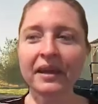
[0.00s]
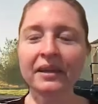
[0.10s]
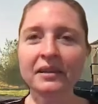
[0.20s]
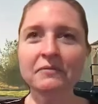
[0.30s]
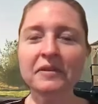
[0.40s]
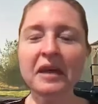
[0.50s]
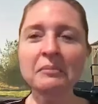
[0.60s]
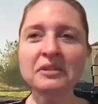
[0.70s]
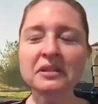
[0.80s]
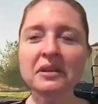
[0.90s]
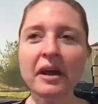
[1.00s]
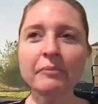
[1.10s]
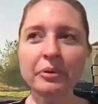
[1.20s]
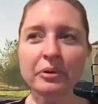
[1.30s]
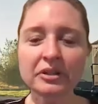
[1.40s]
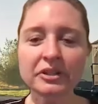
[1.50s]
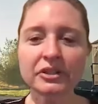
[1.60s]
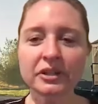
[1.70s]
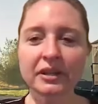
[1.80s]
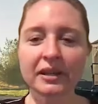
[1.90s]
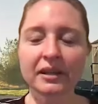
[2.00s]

And for them to not push